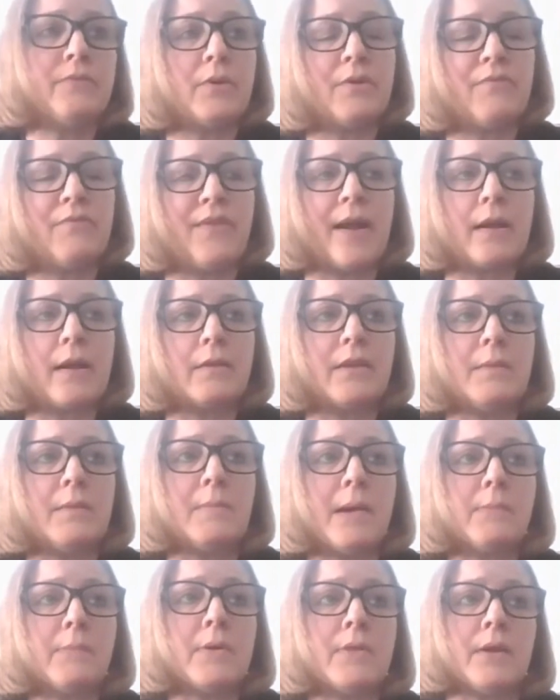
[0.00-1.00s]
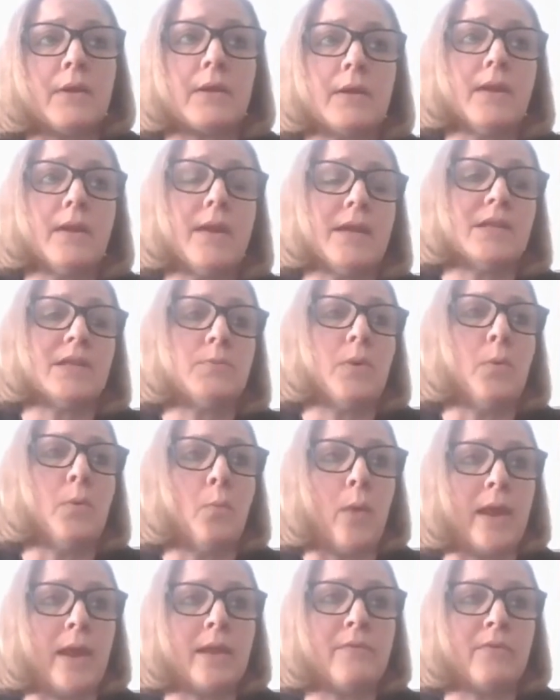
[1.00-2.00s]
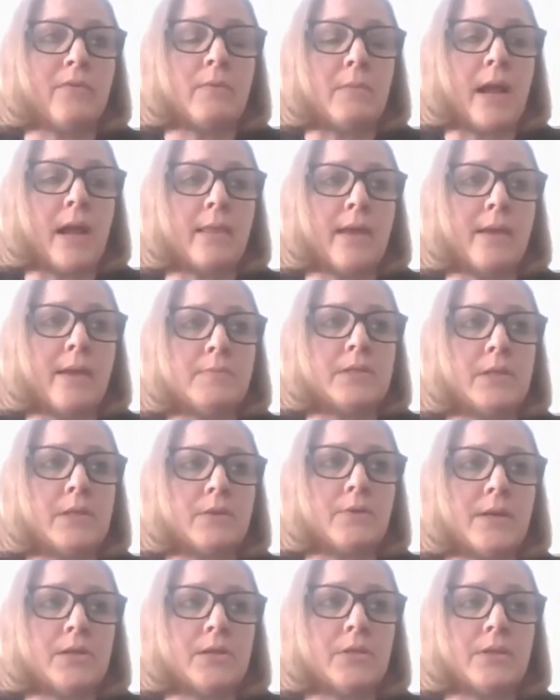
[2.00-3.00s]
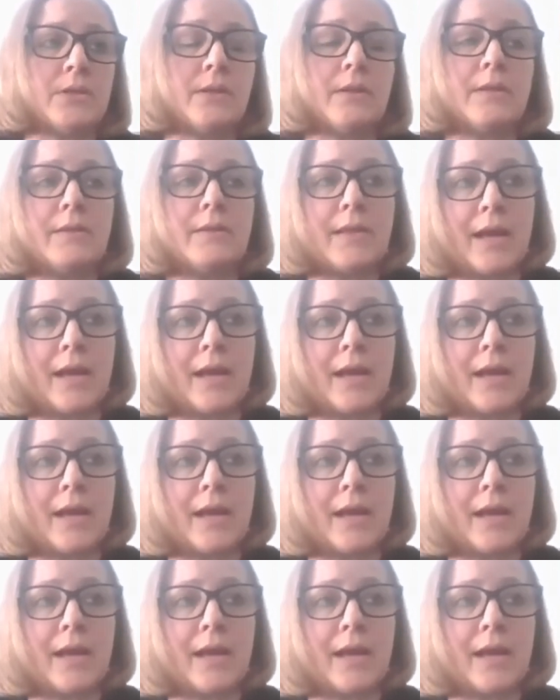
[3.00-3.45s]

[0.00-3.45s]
you're a faculty member that has been waiting for MyLabs integration,